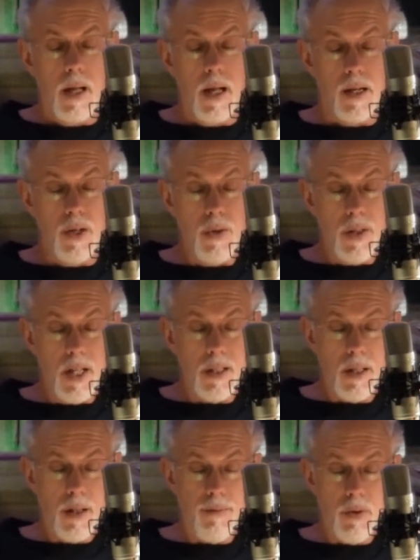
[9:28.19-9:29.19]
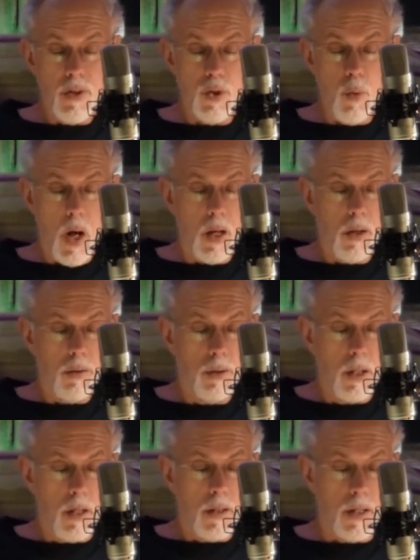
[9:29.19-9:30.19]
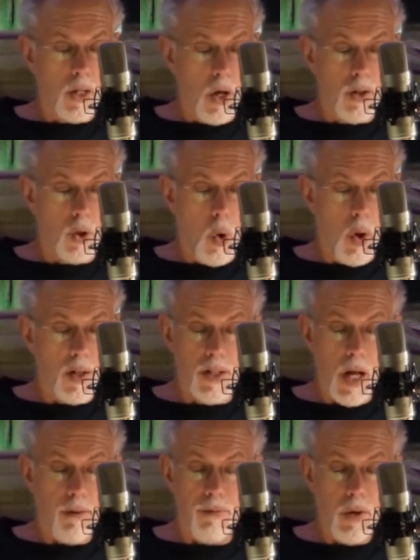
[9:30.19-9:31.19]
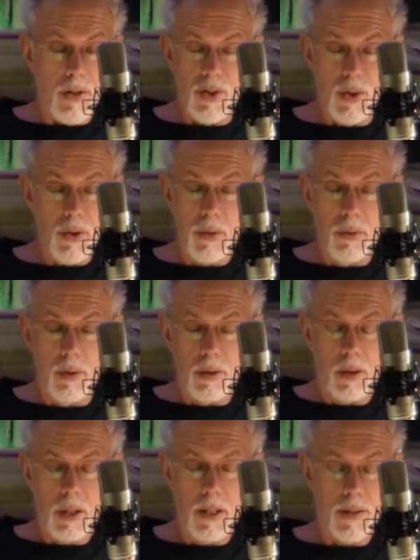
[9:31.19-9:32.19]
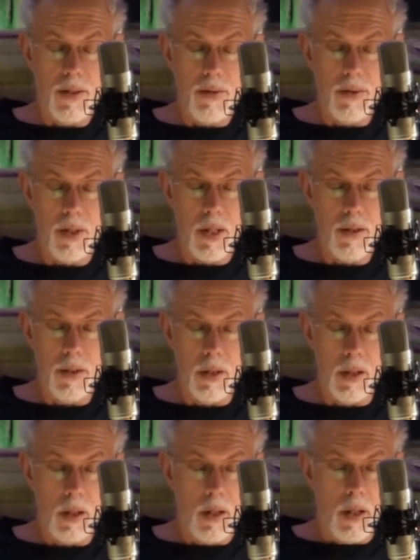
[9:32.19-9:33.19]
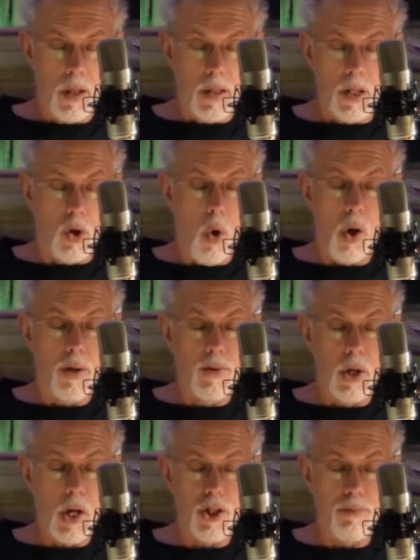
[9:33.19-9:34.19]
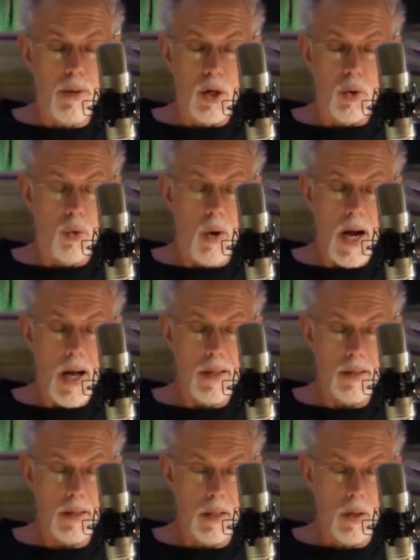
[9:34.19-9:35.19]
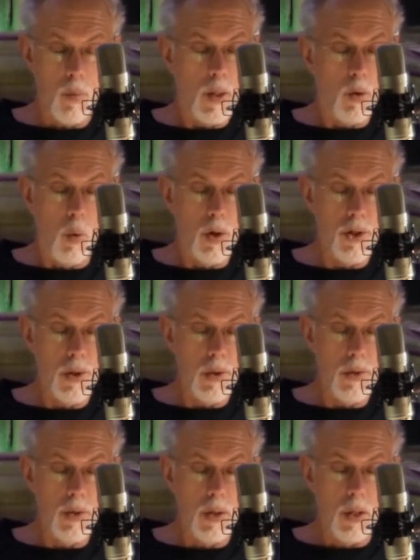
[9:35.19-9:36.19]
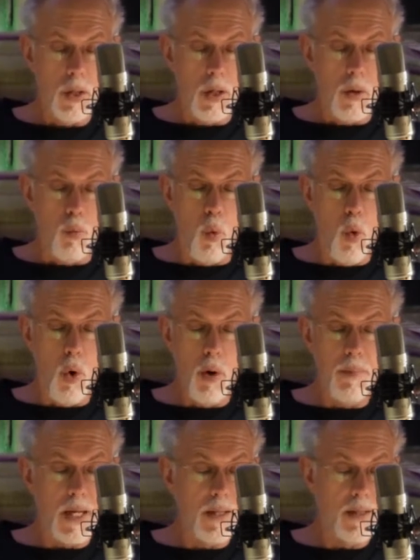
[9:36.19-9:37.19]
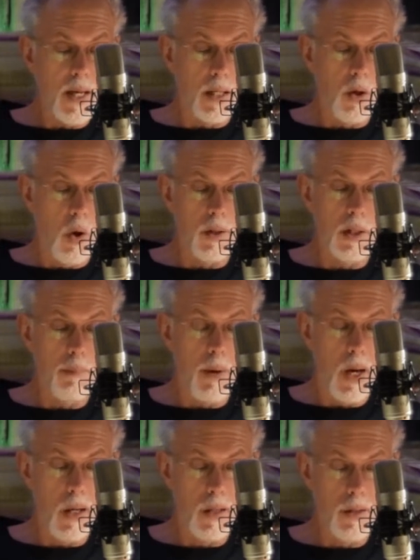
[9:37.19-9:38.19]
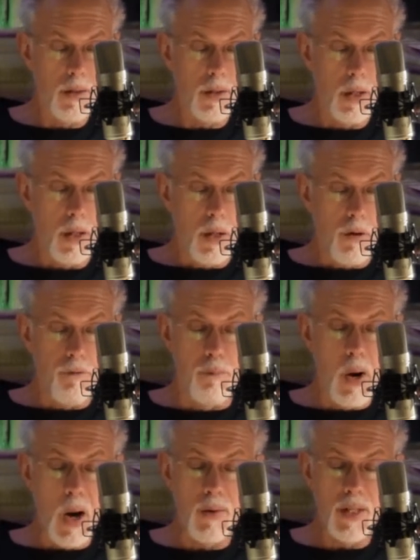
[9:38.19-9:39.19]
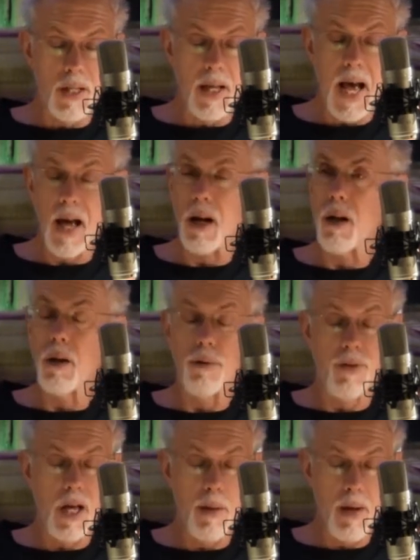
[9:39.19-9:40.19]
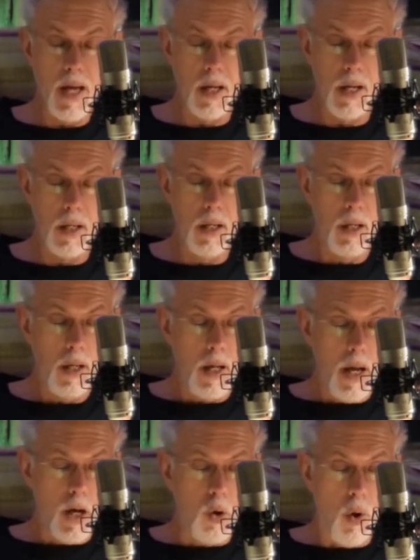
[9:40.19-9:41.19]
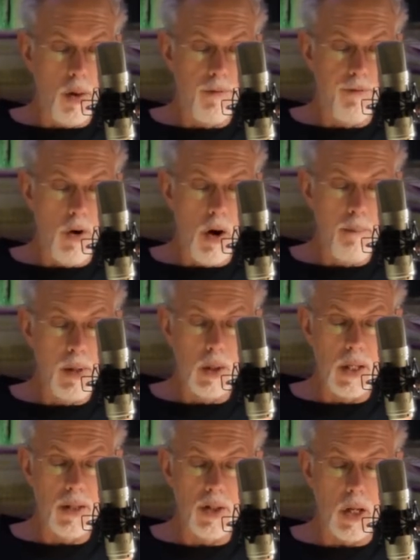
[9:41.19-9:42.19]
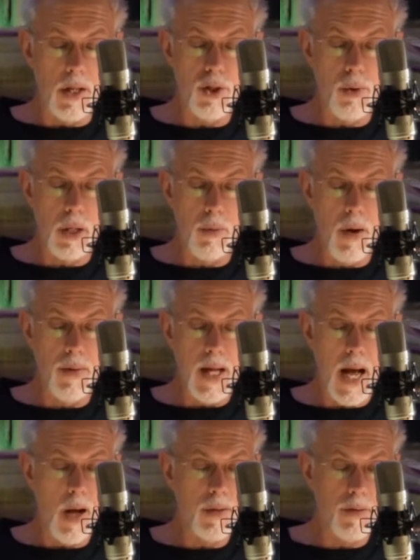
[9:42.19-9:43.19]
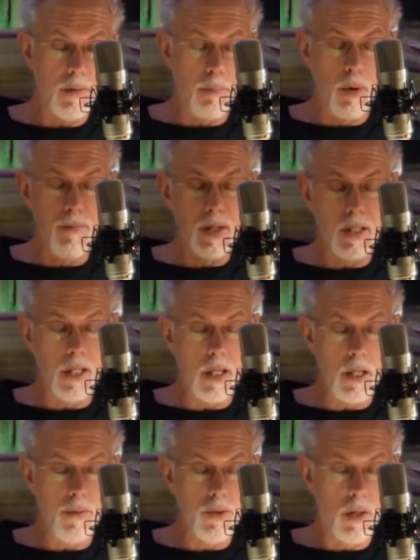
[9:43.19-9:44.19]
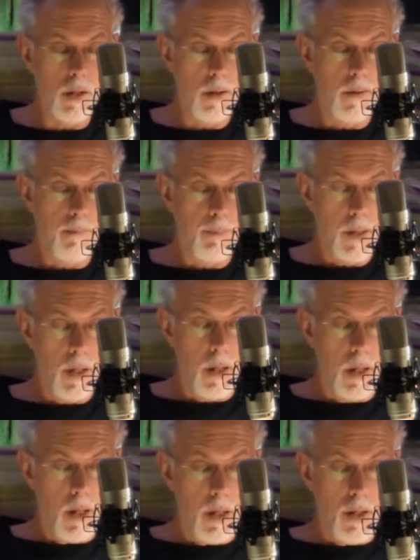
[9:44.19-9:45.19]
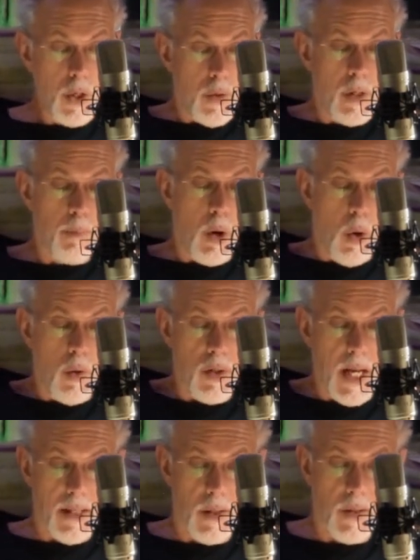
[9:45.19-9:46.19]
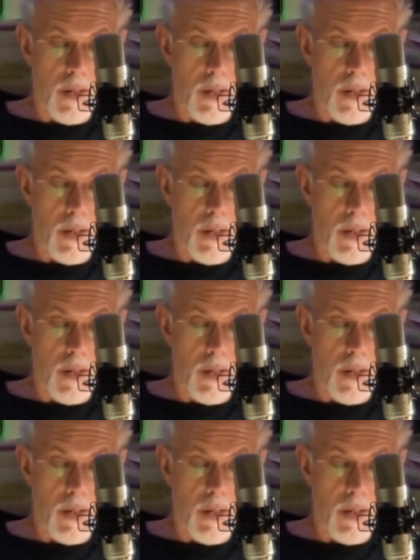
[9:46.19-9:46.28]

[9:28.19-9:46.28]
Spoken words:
"And do you think," said the first swallow, "that the other call is not for us too, in its due season? The call of the lush meadow grass, wet orchards, warm, insect-haunted ponds, of browsing cattle, of haymaking, and all the farm buildings clustering around the house of the perfect eaves. Do you suppose," asked the